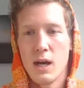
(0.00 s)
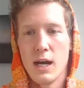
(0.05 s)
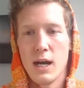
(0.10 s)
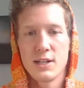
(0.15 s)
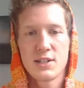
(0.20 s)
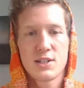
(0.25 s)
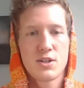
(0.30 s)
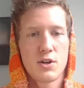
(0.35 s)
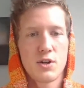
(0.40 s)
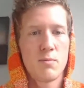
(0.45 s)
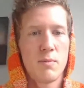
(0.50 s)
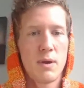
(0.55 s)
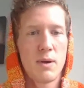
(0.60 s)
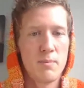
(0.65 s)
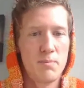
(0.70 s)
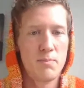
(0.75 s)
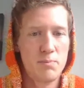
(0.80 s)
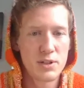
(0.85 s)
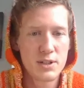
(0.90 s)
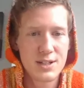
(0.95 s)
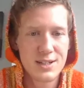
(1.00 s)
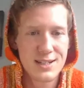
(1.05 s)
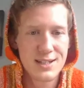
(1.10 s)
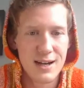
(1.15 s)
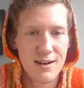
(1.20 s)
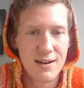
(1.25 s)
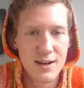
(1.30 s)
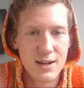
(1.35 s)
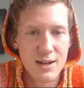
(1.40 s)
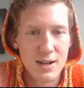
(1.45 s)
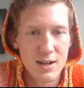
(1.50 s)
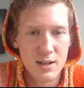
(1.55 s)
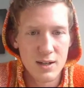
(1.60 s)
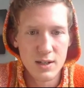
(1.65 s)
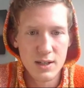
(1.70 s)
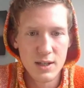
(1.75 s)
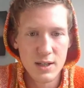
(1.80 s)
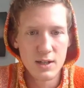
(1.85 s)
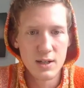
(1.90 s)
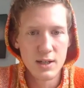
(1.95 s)
I started my book selling
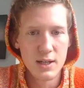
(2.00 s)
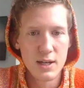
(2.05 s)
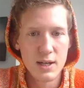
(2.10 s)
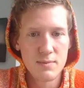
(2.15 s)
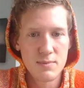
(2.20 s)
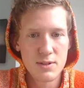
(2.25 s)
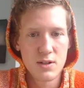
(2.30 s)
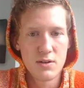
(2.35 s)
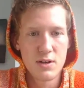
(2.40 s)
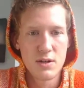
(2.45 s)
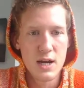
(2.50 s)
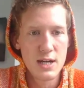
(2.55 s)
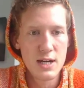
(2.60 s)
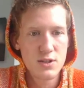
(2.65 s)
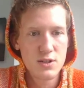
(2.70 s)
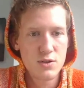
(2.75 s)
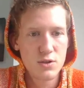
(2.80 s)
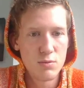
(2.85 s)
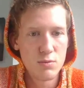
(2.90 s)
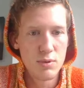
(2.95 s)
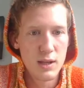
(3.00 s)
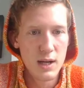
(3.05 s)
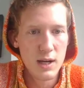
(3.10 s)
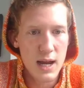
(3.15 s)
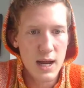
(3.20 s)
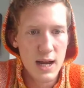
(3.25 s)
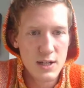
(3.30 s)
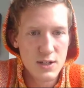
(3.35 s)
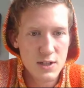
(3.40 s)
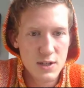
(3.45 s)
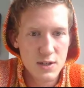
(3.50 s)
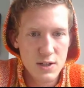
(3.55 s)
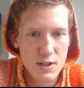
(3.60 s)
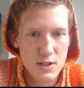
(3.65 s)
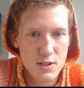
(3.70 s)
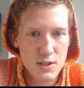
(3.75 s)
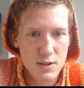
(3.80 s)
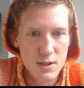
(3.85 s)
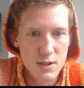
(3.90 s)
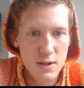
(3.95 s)
illegally. I'm still in high school, but last year
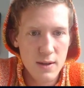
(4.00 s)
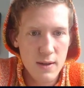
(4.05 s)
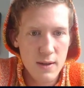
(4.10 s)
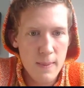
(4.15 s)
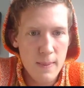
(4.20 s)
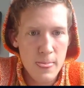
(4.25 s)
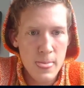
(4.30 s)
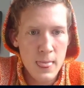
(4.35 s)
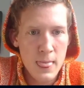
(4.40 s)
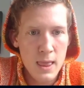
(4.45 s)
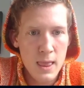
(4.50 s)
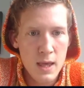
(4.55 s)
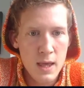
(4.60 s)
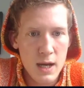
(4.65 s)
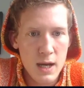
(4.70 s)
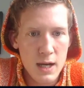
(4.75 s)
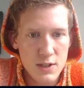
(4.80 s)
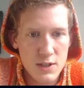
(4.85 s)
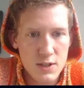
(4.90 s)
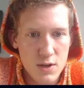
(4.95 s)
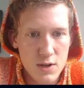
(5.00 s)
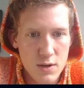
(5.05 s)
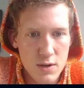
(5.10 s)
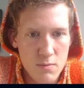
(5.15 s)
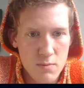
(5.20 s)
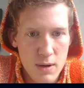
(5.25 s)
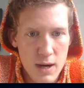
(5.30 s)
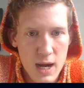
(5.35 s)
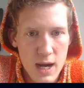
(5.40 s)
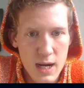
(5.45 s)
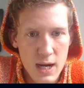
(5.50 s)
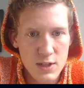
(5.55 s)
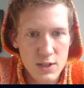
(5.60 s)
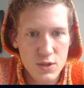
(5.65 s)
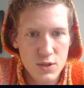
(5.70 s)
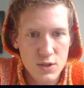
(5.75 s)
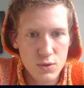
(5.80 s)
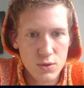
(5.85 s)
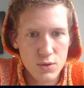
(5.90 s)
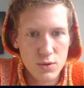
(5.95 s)
I started I started my high
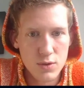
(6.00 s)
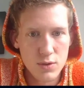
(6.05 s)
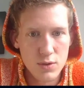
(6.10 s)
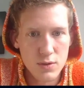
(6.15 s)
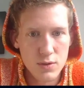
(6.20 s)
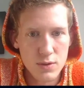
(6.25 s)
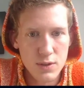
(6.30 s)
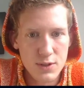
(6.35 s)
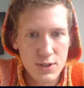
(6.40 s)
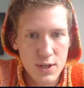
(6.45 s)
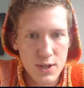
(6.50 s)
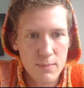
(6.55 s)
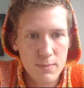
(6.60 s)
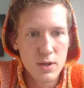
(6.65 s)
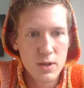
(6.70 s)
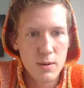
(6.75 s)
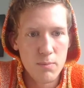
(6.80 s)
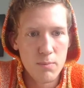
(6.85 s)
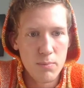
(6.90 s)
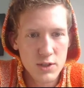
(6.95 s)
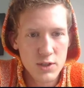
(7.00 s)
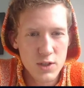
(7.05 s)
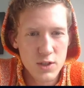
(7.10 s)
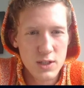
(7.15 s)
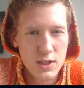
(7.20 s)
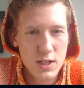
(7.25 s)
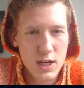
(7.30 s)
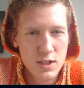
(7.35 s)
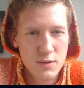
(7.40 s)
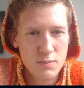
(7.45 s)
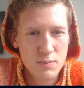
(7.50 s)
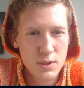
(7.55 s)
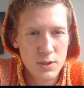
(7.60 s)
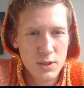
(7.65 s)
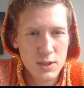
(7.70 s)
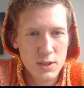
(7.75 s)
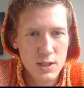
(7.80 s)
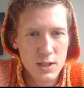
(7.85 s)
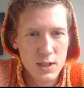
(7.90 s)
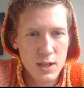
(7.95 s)
school, dumped a bunch of
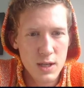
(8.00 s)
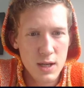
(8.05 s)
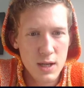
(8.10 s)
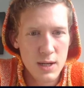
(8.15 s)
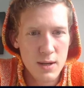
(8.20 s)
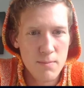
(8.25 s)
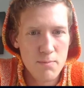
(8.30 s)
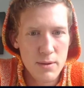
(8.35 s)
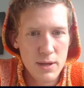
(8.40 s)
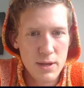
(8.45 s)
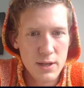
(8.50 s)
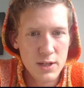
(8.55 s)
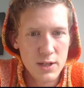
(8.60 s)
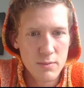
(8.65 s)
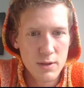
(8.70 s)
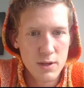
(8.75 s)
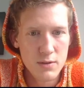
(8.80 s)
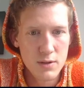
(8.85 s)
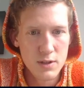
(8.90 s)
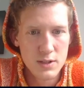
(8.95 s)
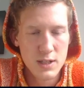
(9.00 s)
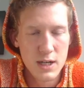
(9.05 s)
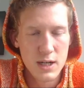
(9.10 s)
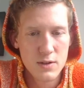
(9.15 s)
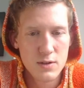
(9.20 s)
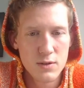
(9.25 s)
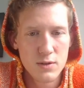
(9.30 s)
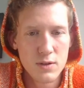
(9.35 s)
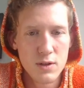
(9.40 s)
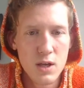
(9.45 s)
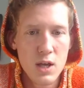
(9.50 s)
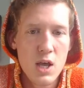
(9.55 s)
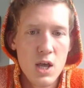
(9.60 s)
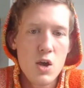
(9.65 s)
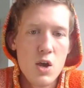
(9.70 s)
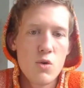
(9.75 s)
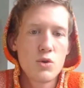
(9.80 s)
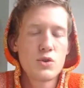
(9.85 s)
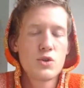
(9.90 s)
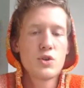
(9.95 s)
textbooks in a bin to be recycled.
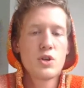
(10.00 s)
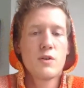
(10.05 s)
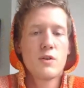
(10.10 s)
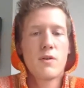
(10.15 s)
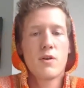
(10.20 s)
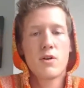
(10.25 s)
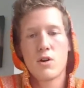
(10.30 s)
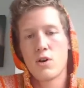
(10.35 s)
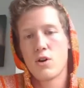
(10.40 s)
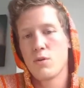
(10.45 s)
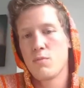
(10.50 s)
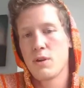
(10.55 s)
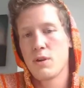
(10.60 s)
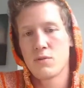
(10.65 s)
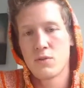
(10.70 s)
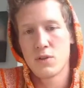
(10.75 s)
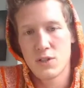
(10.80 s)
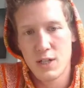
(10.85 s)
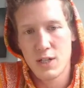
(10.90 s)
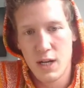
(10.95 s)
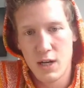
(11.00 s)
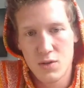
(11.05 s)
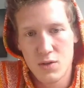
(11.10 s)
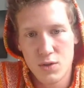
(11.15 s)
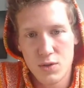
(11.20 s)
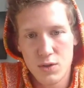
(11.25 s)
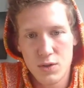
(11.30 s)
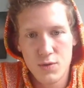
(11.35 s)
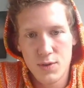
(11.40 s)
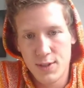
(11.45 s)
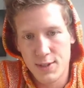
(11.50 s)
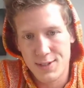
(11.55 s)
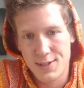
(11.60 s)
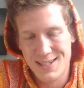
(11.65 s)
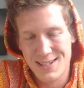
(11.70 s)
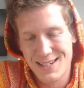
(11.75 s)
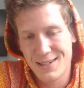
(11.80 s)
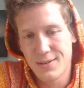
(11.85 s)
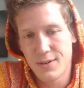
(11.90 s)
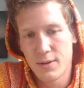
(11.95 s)
Well, dude, if they're already being recycled, you didn't
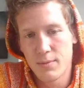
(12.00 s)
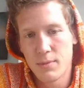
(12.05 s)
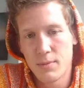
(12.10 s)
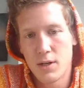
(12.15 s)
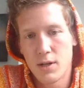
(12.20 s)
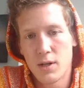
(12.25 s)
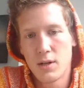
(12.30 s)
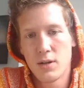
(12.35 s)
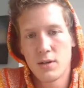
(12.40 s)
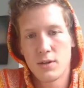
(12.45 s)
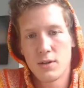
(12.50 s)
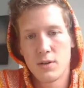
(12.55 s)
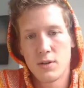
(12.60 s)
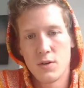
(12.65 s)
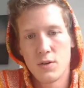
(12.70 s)
steal them all.